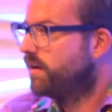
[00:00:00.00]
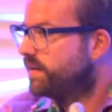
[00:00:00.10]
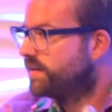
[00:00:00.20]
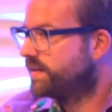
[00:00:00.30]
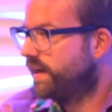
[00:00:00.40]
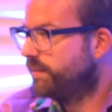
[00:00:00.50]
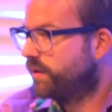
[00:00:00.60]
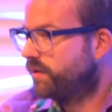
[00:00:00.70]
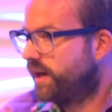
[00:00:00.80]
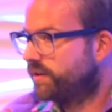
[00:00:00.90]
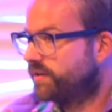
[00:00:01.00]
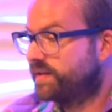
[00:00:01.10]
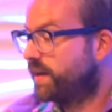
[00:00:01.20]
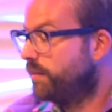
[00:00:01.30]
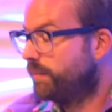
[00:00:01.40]
same connection,
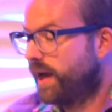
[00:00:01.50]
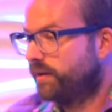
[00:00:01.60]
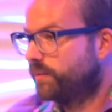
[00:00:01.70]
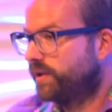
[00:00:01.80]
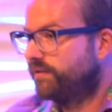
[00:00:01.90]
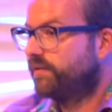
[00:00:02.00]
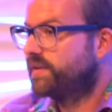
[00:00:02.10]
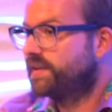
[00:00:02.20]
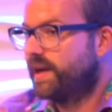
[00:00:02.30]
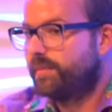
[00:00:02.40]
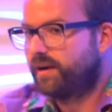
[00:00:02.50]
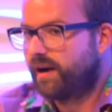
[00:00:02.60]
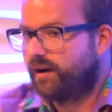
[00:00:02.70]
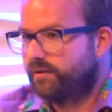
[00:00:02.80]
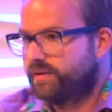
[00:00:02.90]
same bandwidth, same
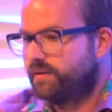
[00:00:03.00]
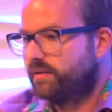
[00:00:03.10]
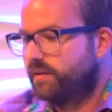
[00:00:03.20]
account,